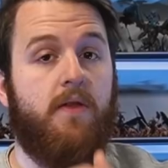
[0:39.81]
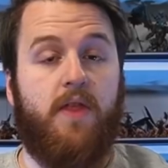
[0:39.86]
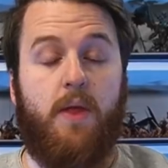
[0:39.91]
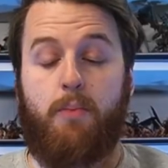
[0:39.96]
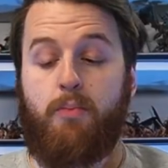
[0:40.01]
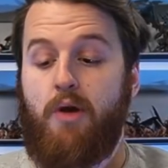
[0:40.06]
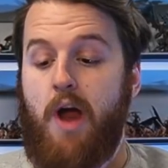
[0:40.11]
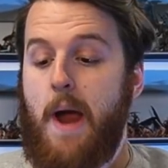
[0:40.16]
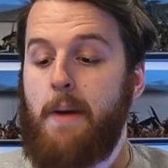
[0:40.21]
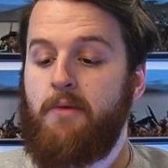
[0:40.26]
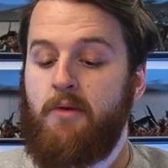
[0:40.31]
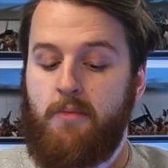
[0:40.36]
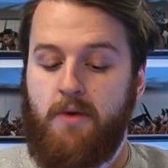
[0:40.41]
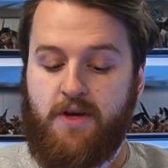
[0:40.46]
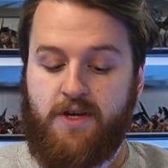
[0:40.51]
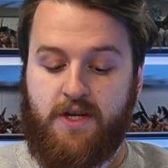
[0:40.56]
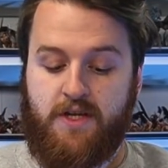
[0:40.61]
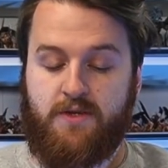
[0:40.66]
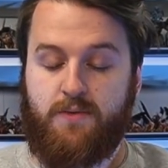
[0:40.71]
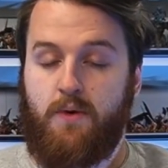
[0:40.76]
The primary
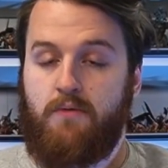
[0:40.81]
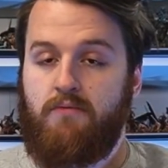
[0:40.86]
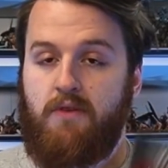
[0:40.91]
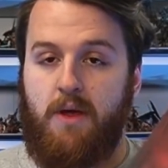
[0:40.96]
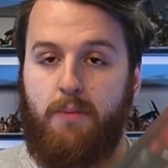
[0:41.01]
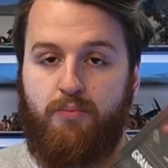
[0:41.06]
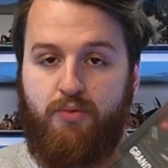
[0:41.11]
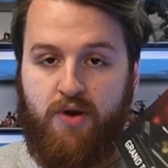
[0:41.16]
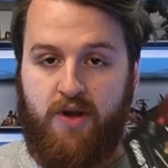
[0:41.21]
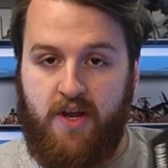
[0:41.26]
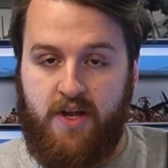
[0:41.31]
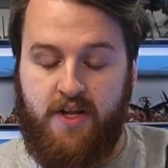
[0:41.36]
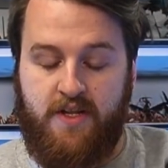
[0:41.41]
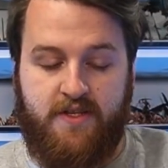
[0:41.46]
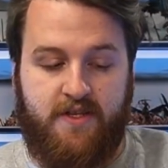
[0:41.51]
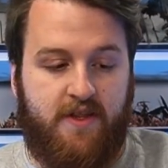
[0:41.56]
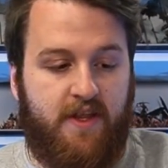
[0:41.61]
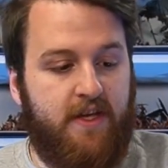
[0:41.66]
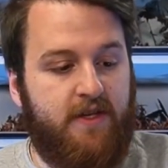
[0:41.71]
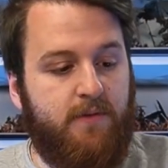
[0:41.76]
missions were reprinted
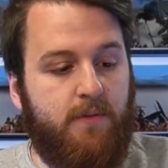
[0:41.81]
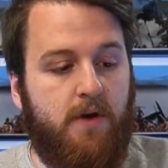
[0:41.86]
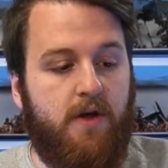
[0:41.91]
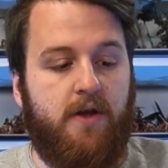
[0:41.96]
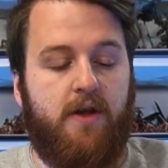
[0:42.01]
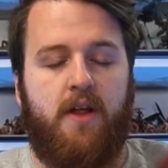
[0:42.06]
into this one,